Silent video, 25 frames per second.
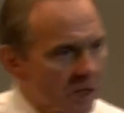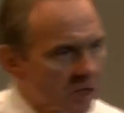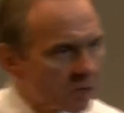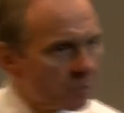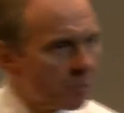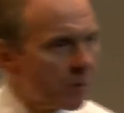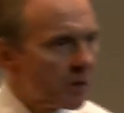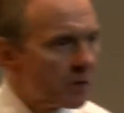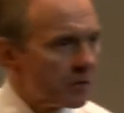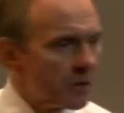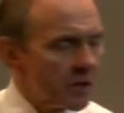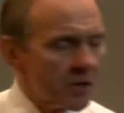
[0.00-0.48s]

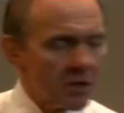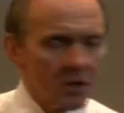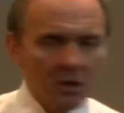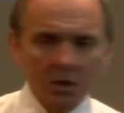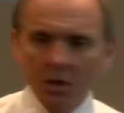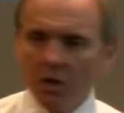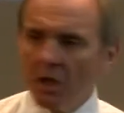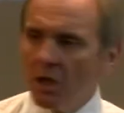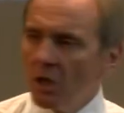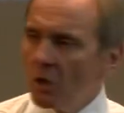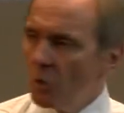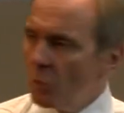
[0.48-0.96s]

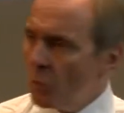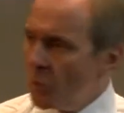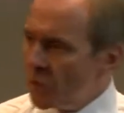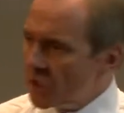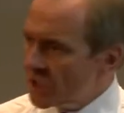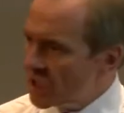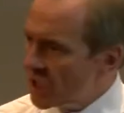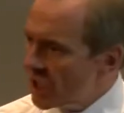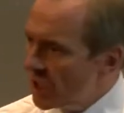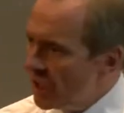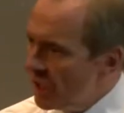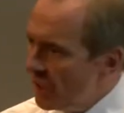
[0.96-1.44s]
experience
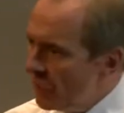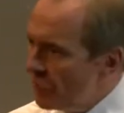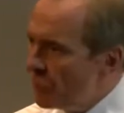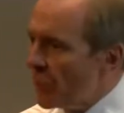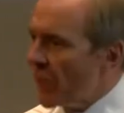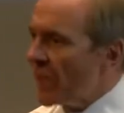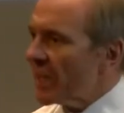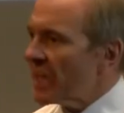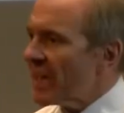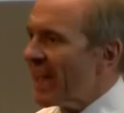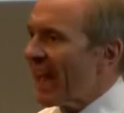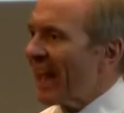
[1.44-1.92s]
which
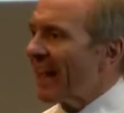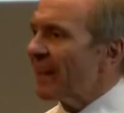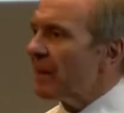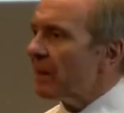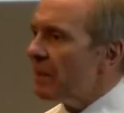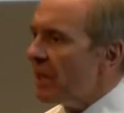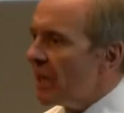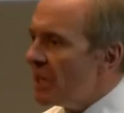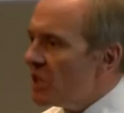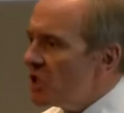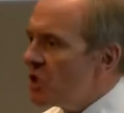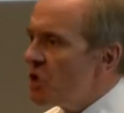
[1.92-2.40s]
they can
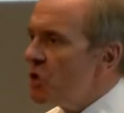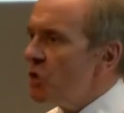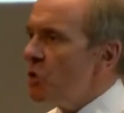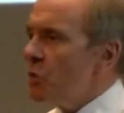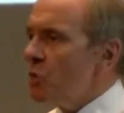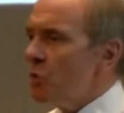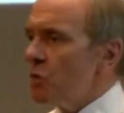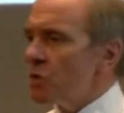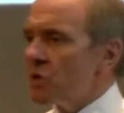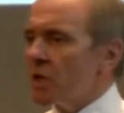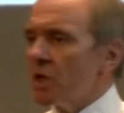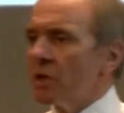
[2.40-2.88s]
then
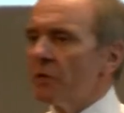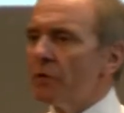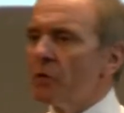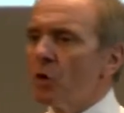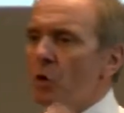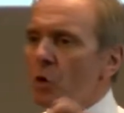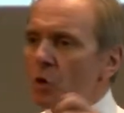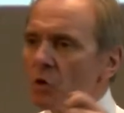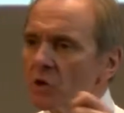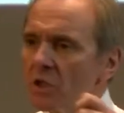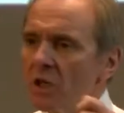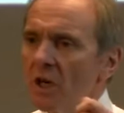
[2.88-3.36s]
use? And of
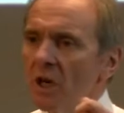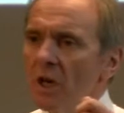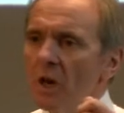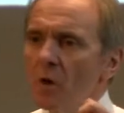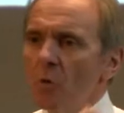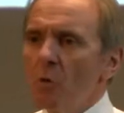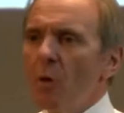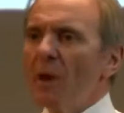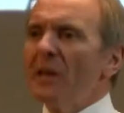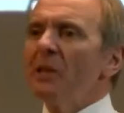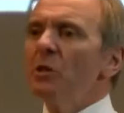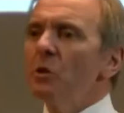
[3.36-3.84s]
course,
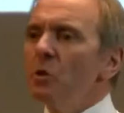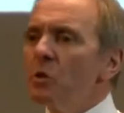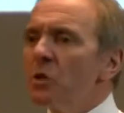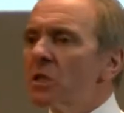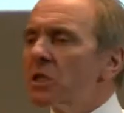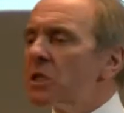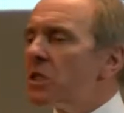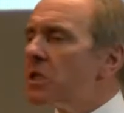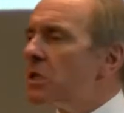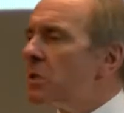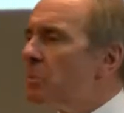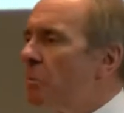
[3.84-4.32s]
when you
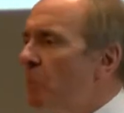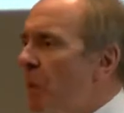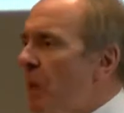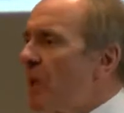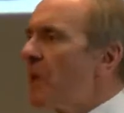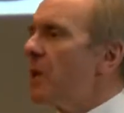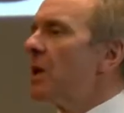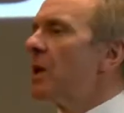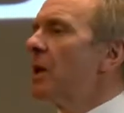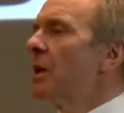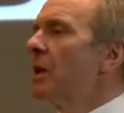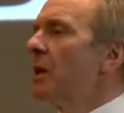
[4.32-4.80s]

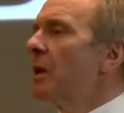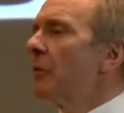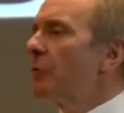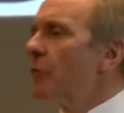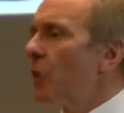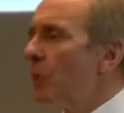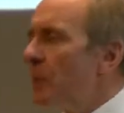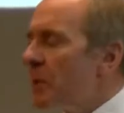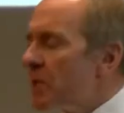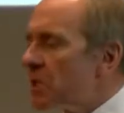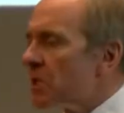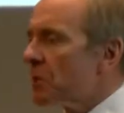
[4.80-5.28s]
speak
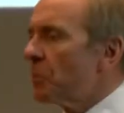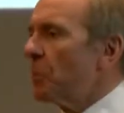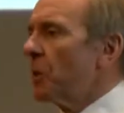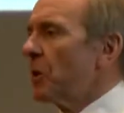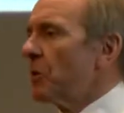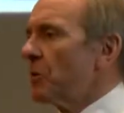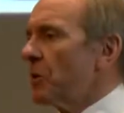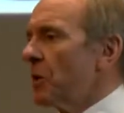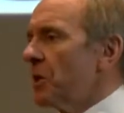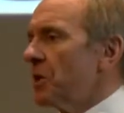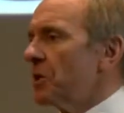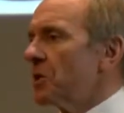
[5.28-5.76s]
from
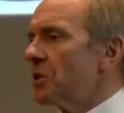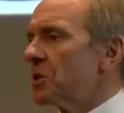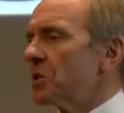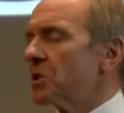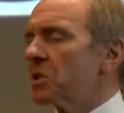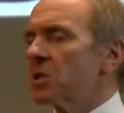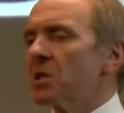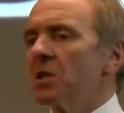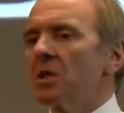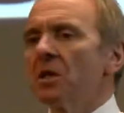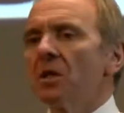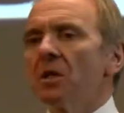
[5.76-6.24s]

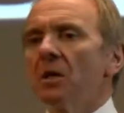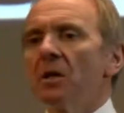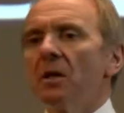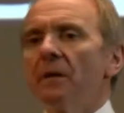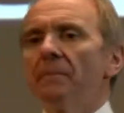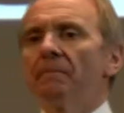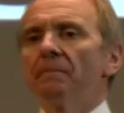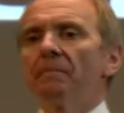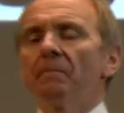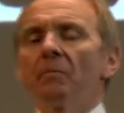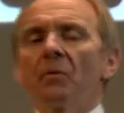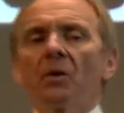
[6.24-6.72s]
experience,
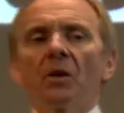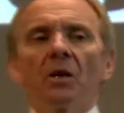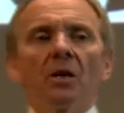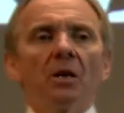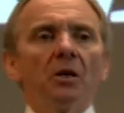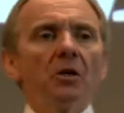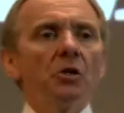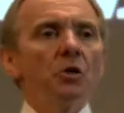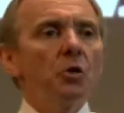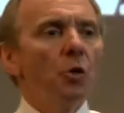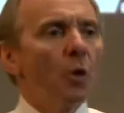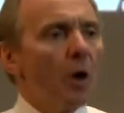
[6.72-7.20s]

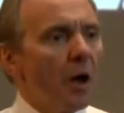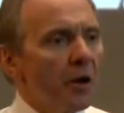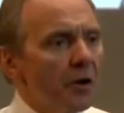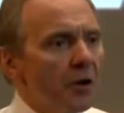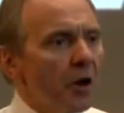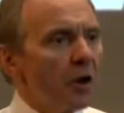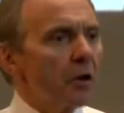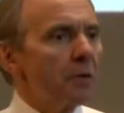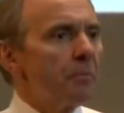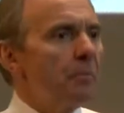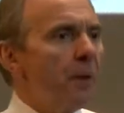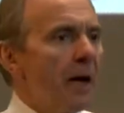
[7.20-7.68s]
you are
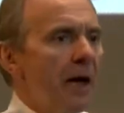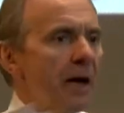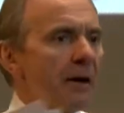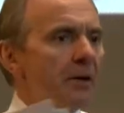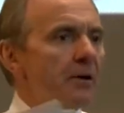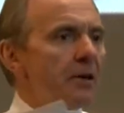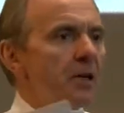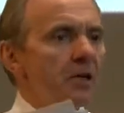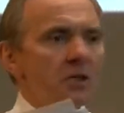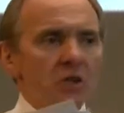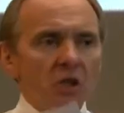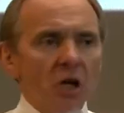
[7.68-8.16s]
not
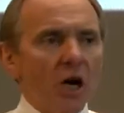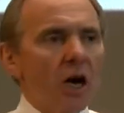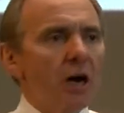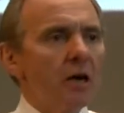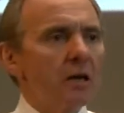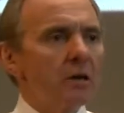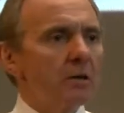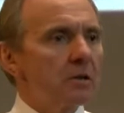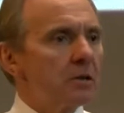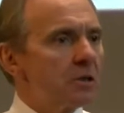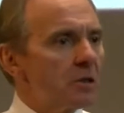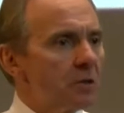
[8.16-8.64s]
a
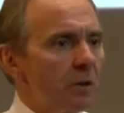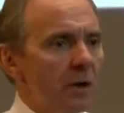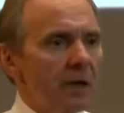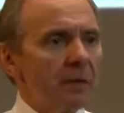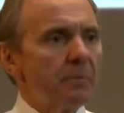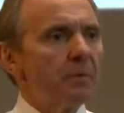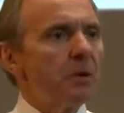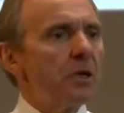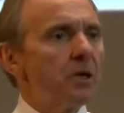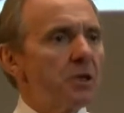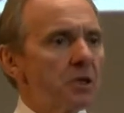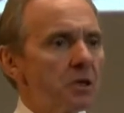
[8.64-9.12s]
child to
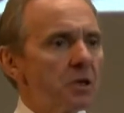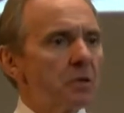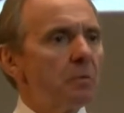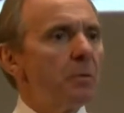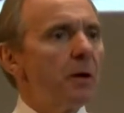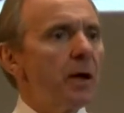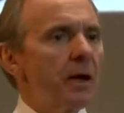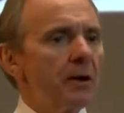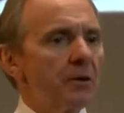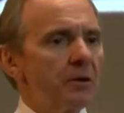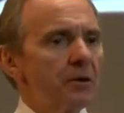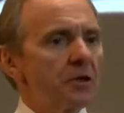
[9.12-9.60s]
any political
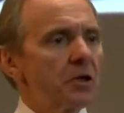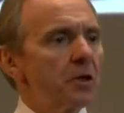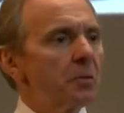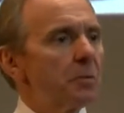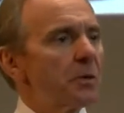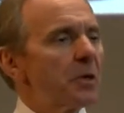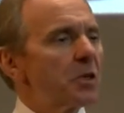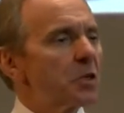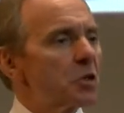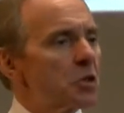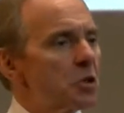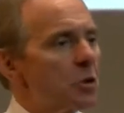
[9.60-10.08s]
parent,
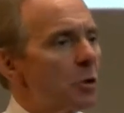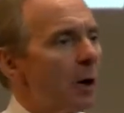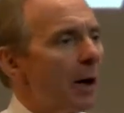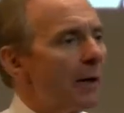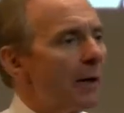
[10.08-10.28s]
because you